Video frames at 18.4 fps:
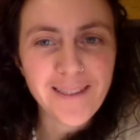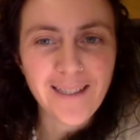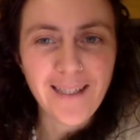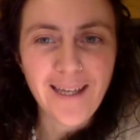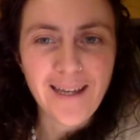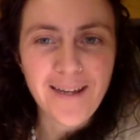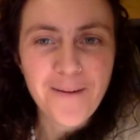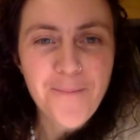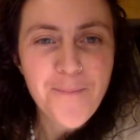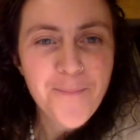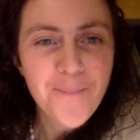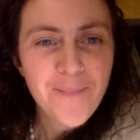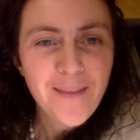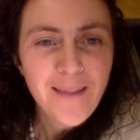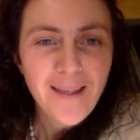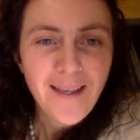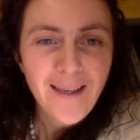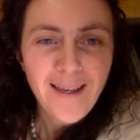again
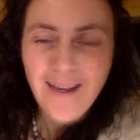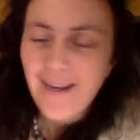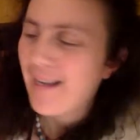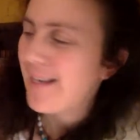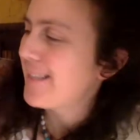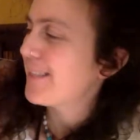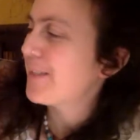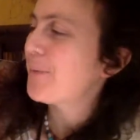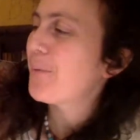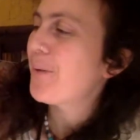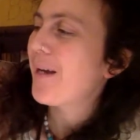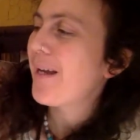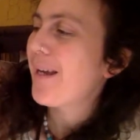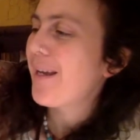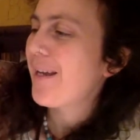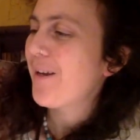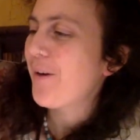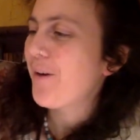as a
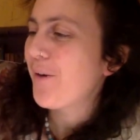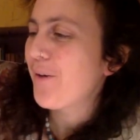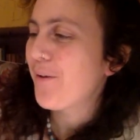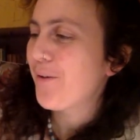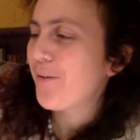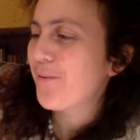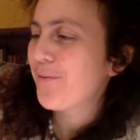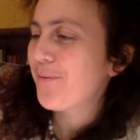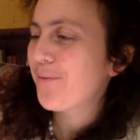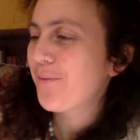way of